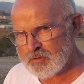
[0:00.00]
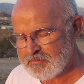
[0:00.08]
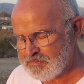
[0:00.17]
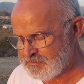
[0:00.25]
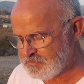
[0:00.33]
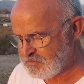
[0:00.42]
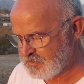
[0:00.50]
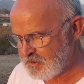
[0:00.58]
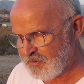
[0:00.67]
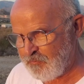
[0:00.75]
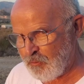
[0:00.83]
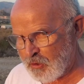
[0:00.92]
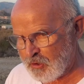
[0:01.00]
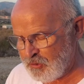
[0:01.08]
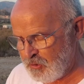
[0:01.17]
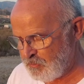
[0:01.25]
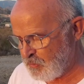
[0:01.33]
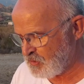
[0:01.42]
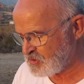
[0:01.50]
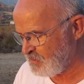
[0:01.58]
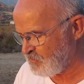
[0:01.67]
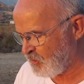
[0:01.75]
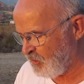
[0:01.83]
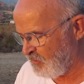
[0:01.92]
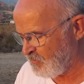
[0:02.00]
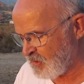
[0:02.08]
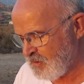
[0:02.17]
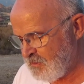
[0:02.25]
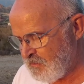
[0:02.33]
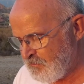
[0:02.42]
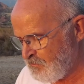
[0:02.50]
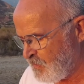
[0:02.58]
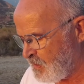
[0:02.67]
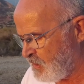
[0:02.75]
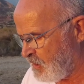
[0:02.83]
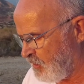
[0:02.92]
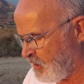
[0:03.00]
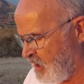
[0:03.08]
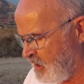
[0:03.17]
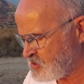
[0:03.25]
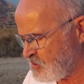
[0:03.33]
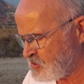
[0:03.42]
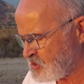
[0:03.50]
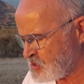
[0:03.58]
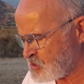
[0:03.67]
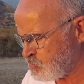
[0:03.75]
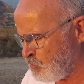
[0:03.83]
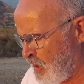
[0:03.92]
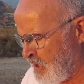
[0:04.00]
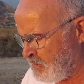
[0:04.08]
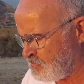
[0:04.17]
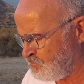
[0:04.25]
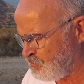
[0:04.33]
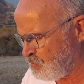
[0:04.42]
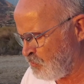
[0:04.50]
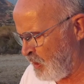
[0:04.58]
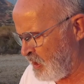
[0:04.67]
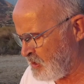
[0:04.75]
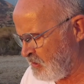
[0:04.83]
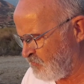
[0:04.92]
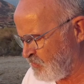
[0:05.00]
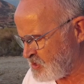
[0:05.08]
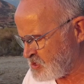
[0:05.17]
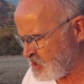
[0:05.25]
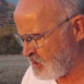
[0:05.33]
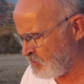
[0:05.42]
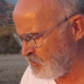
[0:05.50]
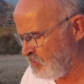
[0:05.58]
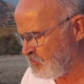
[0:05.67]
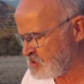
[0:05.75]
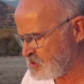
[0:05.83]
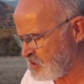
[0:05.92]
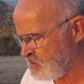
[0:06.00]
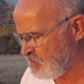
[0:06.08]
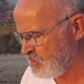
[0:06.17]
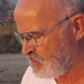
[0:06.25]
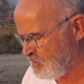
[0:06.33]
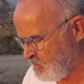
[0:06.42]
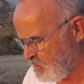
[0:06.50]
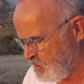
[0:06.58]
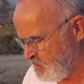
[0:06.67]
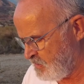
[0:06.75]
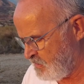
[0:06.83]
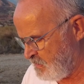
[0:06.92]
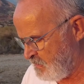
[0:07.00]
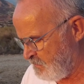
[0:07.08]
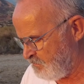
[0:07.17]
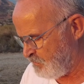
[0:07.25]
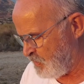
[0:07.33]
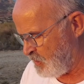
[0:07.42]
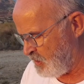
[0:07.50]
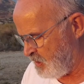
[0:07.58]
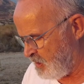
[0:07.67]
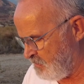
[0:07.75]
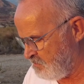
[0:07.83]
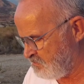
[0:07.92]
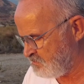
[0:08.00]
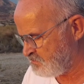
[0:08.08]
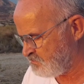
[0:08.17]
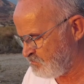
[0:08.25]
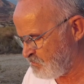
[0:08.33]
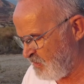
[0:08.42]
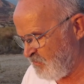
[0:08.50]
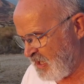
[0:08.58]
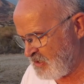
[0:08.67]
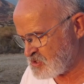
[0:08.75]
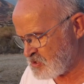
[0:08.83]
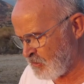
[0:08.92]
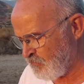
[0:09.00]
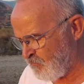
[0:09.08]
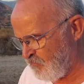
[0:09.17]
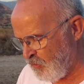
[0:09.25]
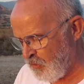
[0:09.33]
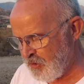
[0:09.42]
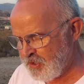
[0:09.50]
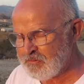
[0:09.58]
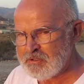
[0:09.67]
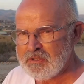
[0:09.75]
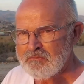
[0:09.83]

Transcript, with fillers: I feel like a new boy sometimes. Okay, so it's just waiting in for the signals. Everything else is looking fine.